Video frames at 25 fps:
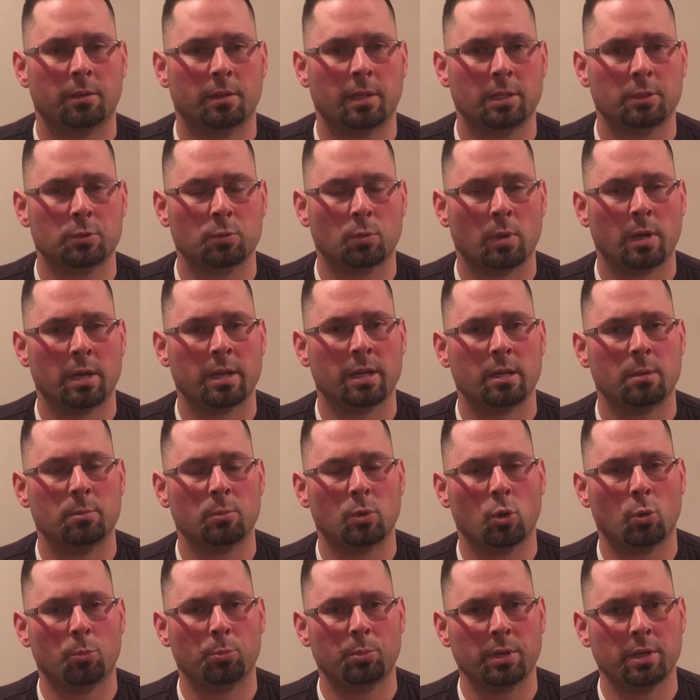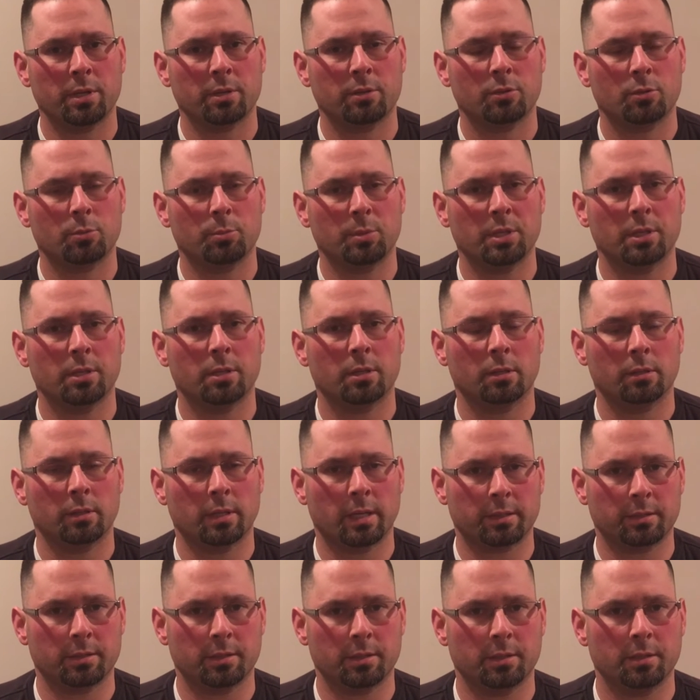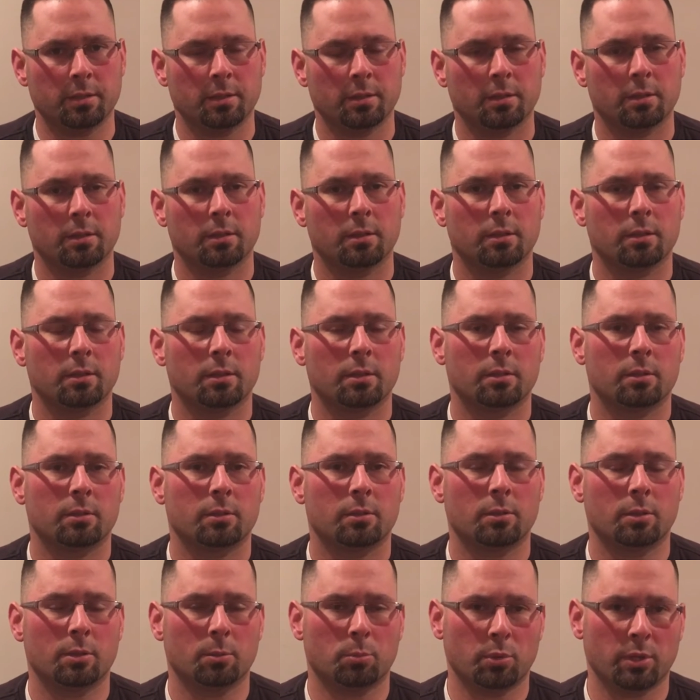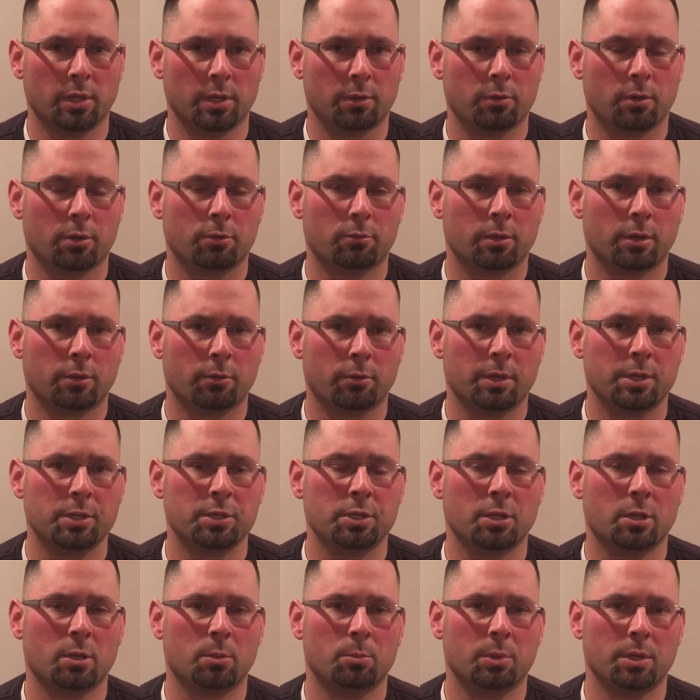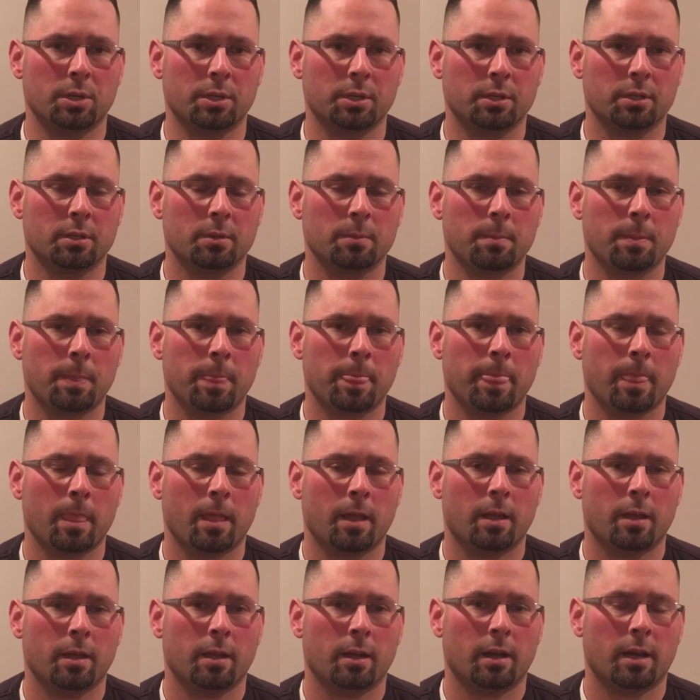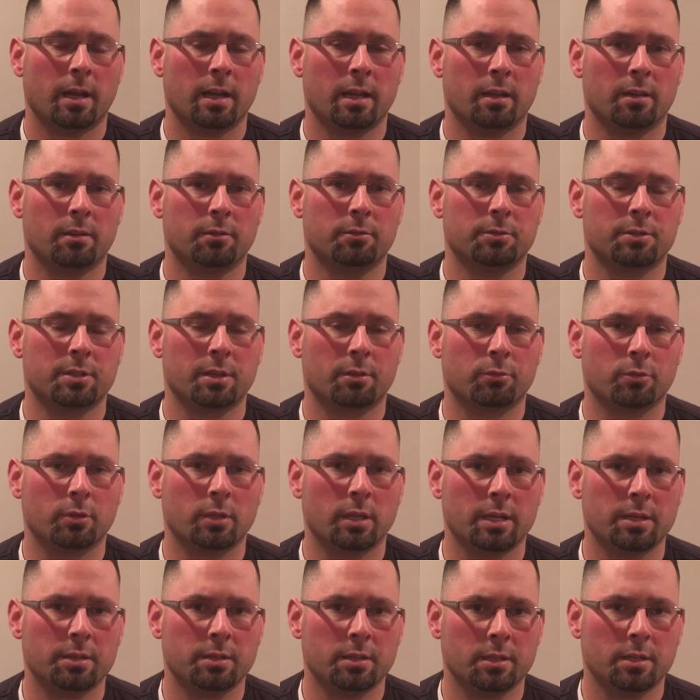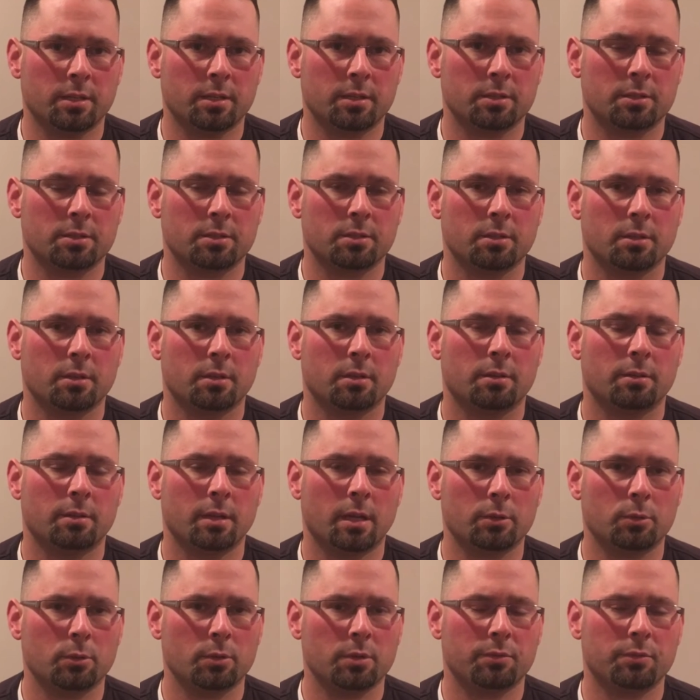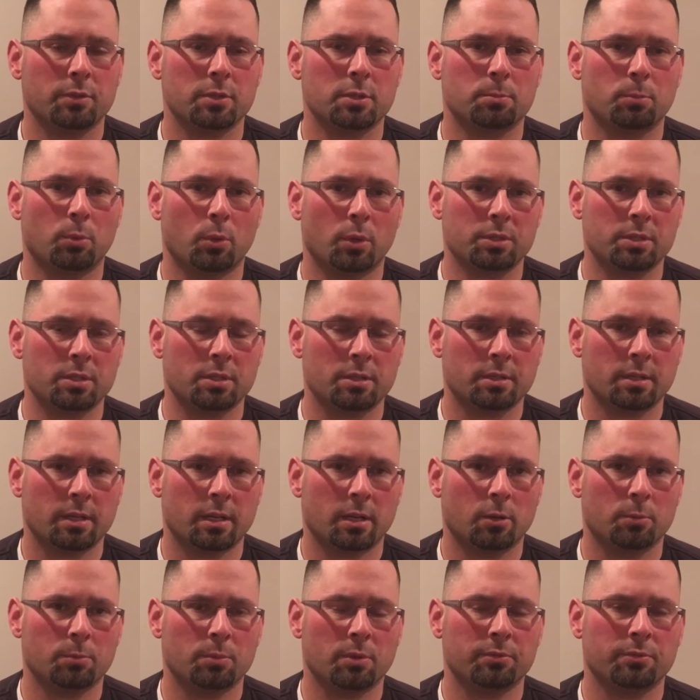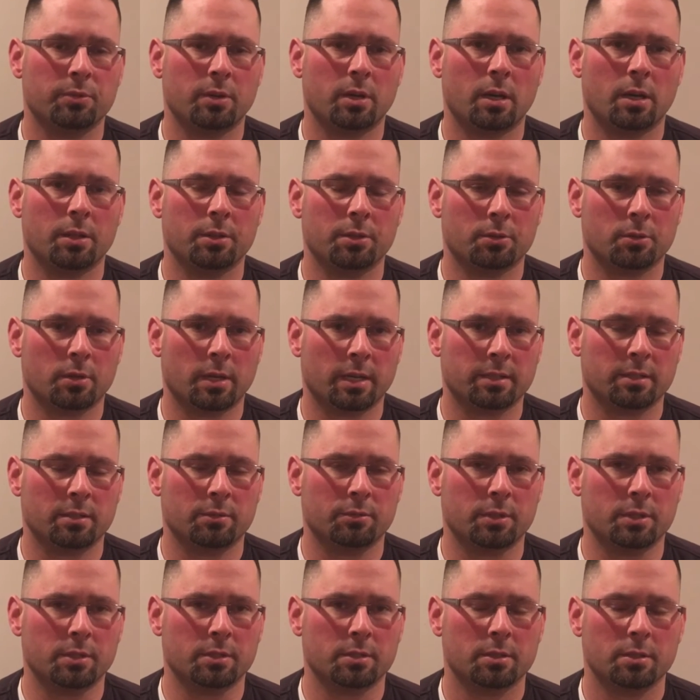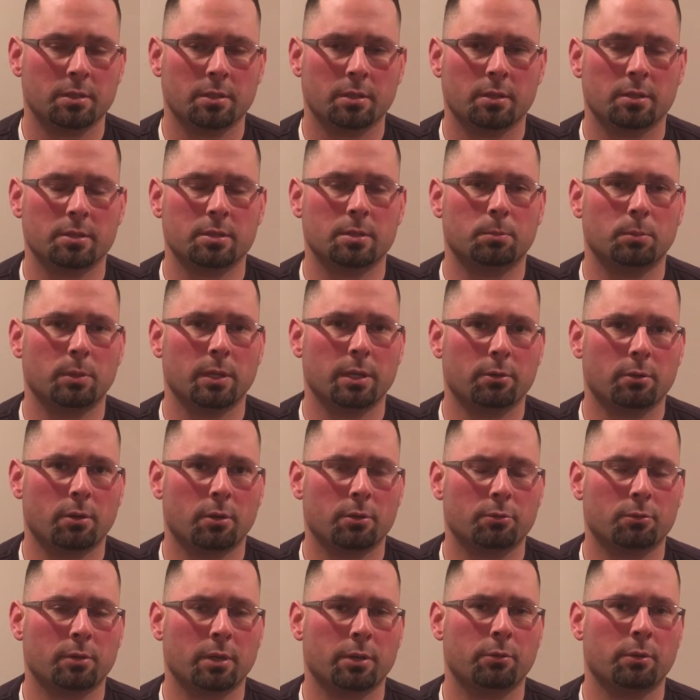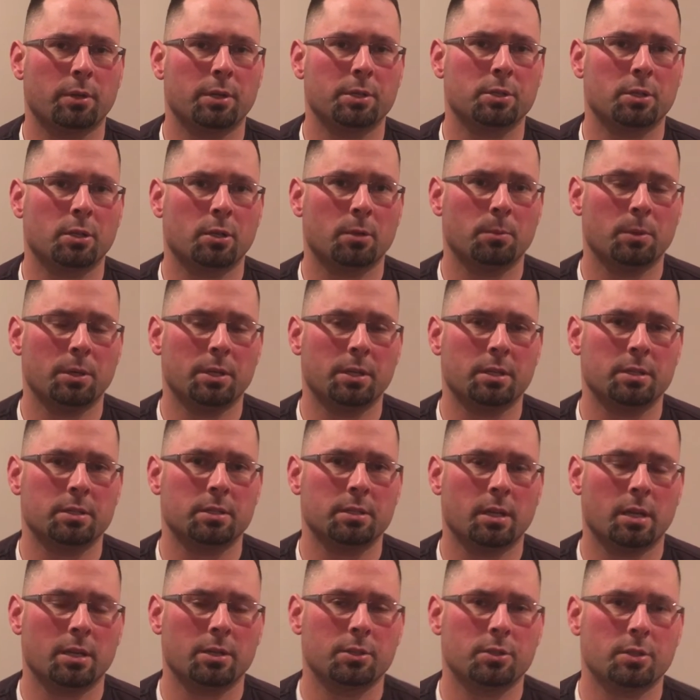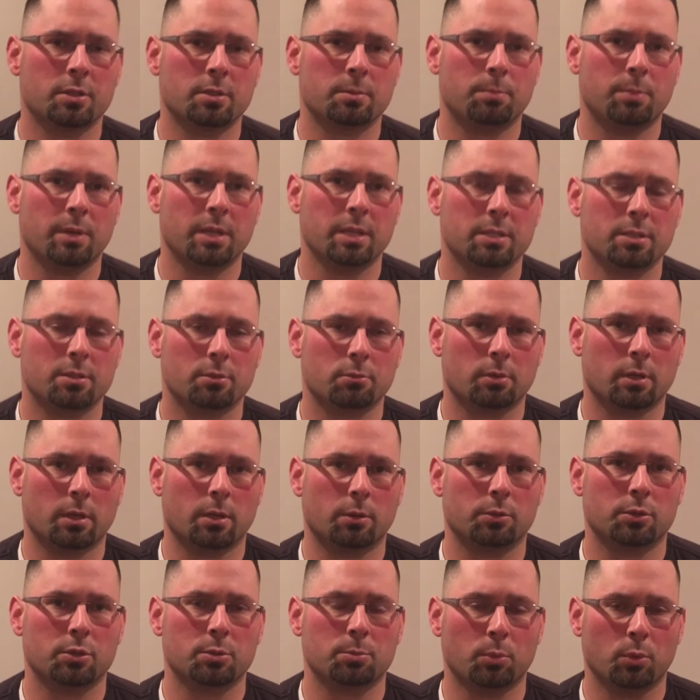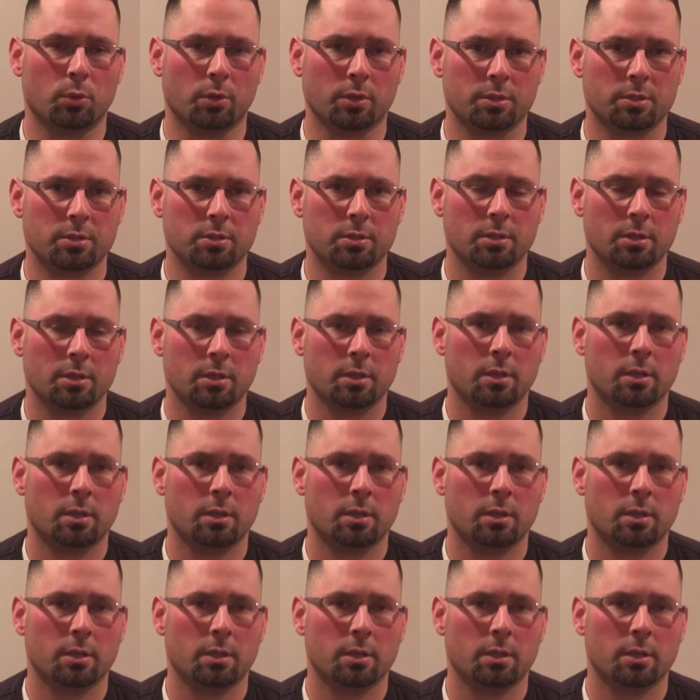That's why I'm hoping to be elected to the Playground and Recreation Committee. I have several ideas, not only for sports in town, but for other activities, because the Playground and Recreation Committee is not just based around sports.